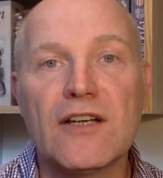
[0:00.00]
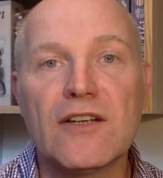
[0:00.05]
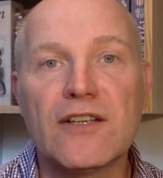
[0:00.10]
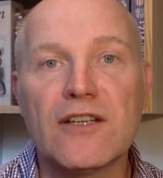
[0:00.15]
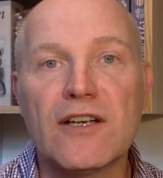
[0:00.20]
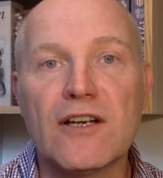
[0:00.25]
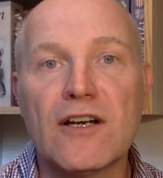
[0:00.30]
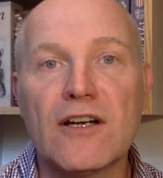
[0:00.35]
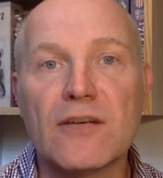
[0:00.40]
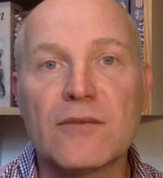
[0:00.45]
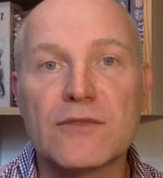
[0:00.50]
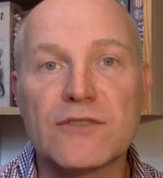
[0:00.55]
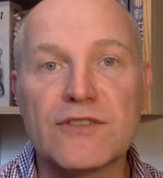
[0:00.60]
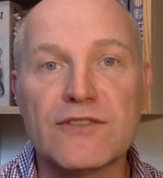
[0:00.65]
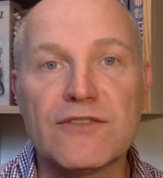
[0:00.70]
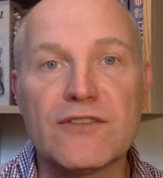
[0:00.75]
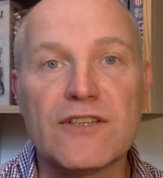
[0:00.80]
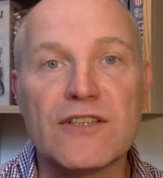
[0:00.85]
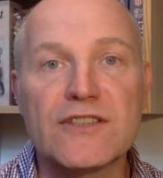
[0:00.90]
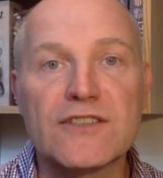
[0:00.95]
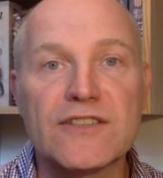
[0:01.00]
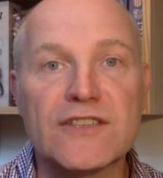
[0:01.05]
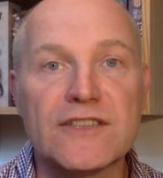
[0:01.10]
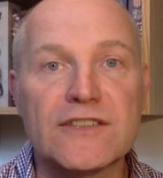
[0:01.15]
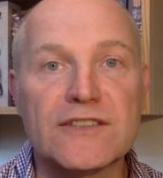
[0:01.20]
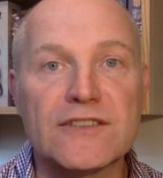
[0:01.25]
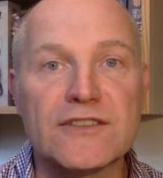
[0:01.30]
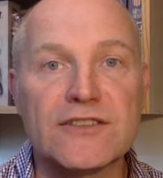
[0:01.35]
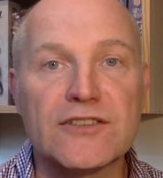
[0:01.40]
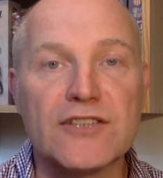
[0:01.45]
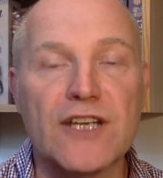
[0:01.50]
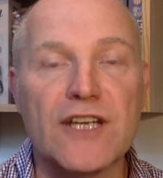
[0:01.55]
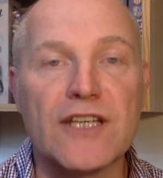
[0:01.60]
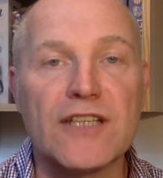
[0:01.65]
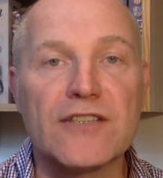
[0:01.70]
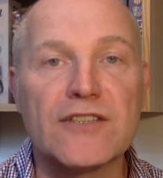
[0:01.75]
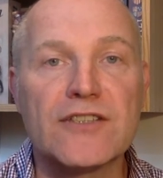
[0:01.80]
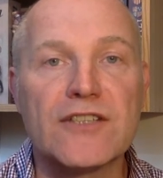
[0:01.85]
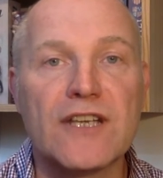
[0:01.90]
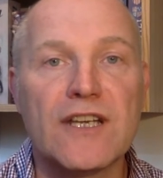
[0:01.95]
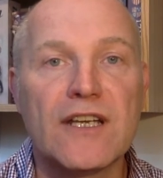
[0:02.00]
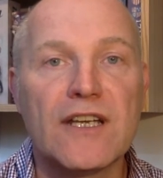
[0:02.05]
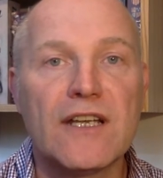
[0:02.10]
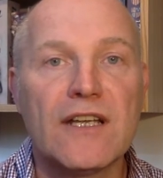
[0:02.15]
The art was the first things to change.